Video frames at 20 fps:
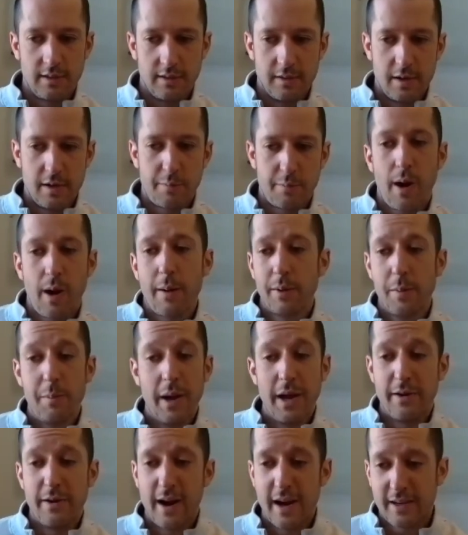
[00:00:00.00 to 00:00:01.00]
and probably
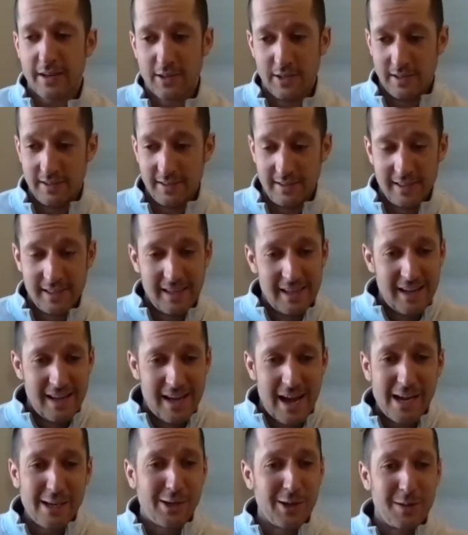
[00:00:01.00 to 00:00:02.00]
better. I couldn't
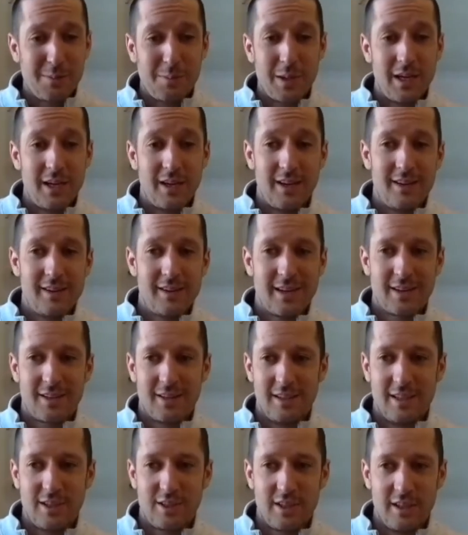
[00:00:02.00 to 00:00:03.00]
be a
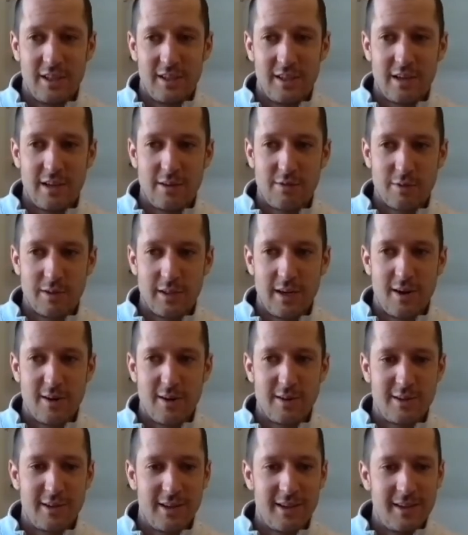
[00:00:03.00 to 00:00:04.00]
clinician. It's really
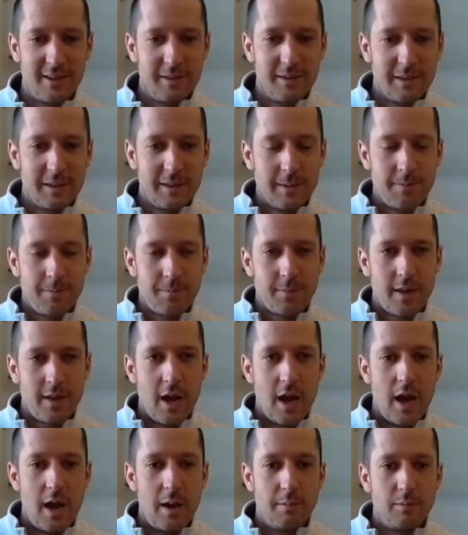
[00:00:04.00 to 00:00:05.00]
hard to
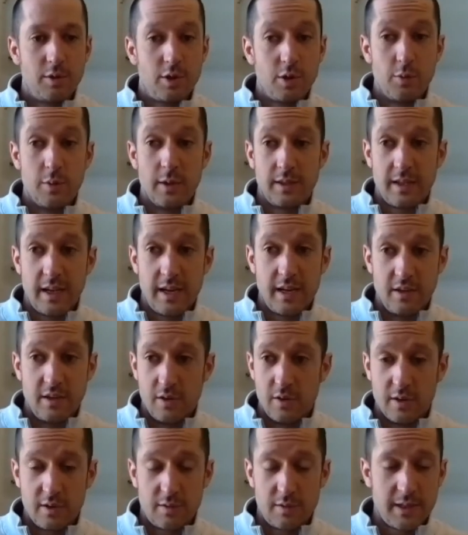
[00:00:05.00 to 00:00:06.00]
do what they
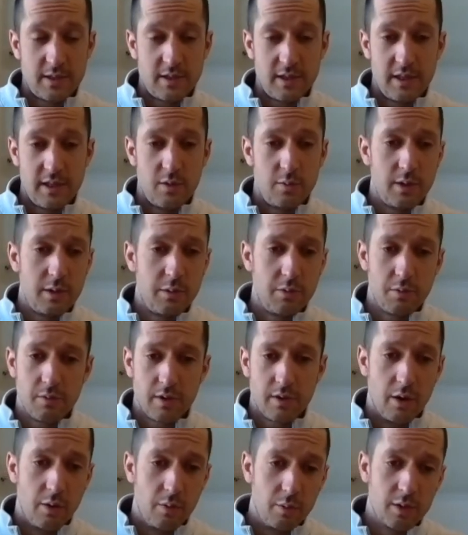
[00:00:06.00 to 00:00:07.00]
do, especially
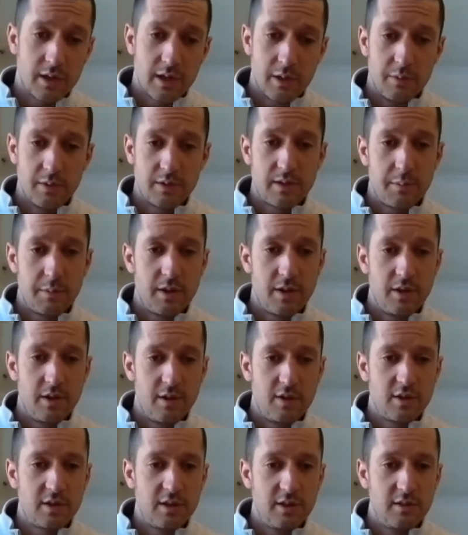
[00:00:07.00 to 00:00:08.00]
working with some of the
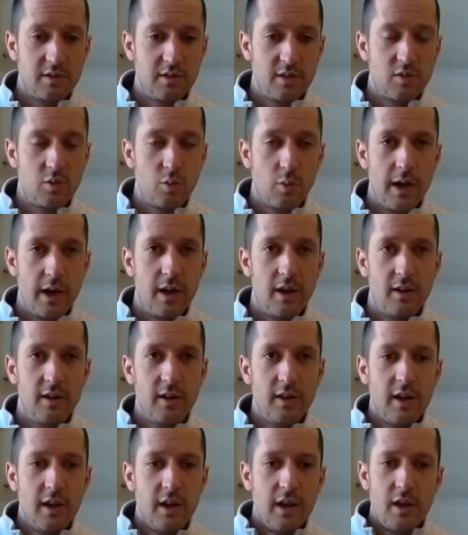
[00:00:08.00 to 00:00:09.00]
nurses as well,
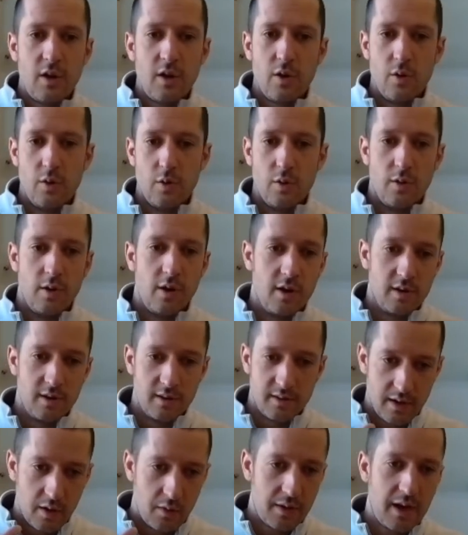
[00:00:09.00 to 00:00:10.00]
who are
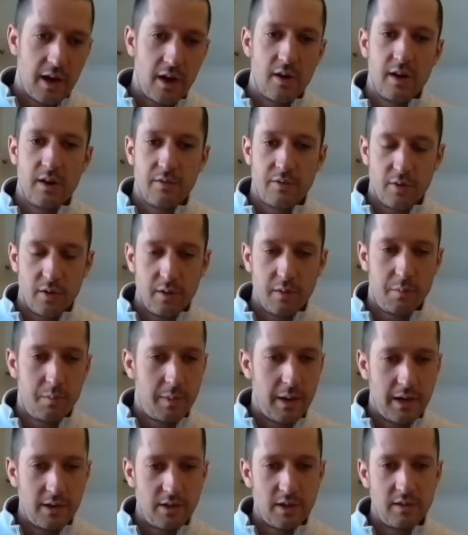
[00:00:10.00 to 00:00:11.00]
caring for these
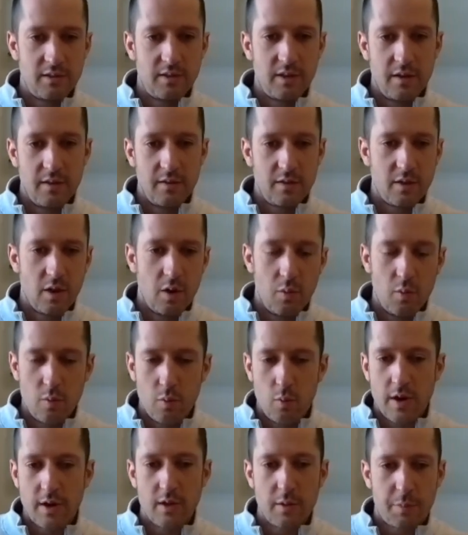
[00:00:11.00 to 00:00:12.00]
patients. And so
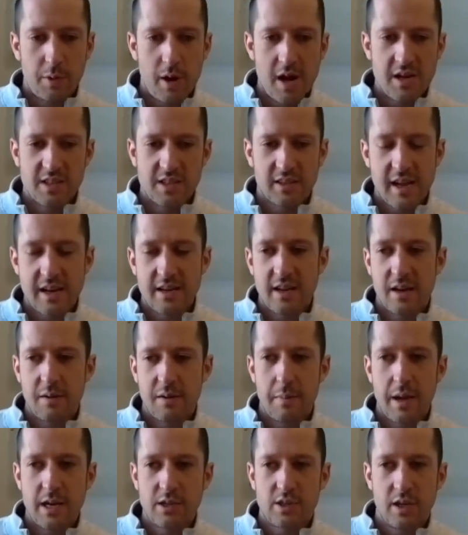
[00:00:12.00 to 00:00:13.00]
one of the projects I didn't
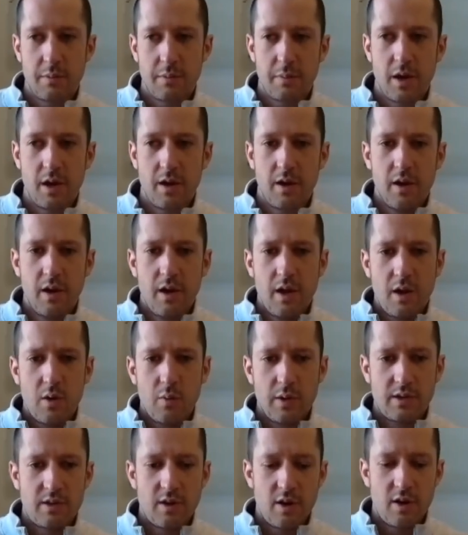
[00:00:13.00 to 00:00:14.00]
mention, but
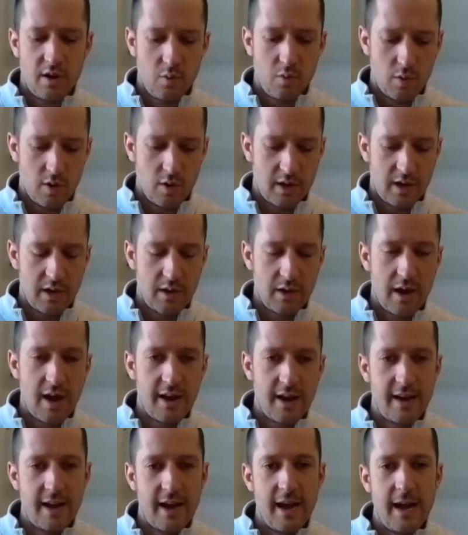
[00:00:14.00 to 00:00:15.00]
we started working
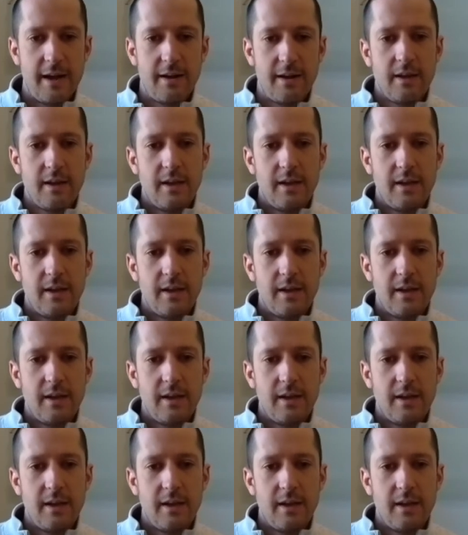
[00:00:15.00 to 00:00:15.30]
on